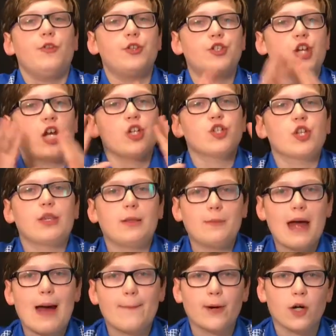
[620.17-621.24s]
The changes on the
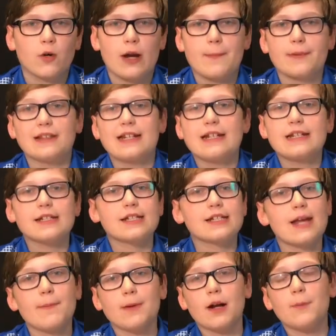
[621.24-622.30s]
map are great, but they need to
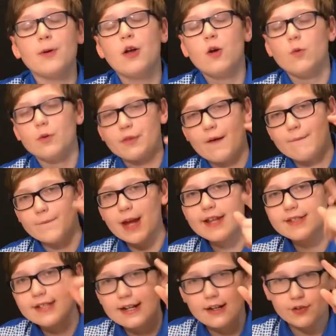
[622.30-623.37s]
step it up with
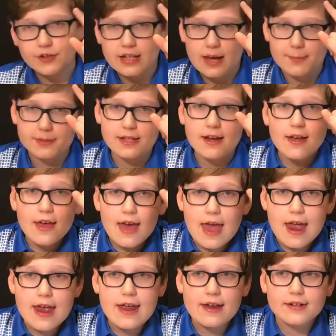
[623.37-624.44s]
events and LTMs,
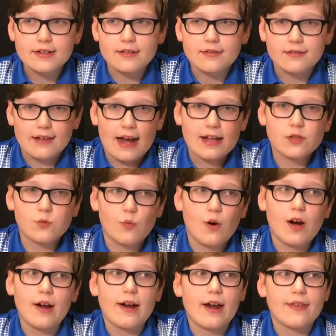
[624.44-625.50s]
and that's
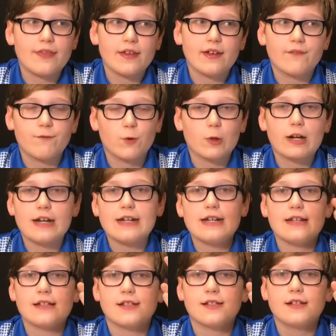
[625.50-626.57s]
what I think Fortnite
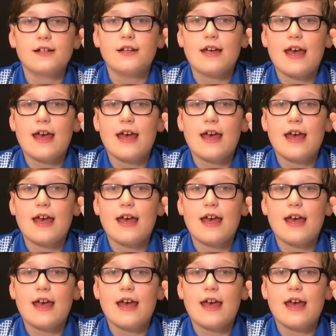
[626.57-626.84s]
needs.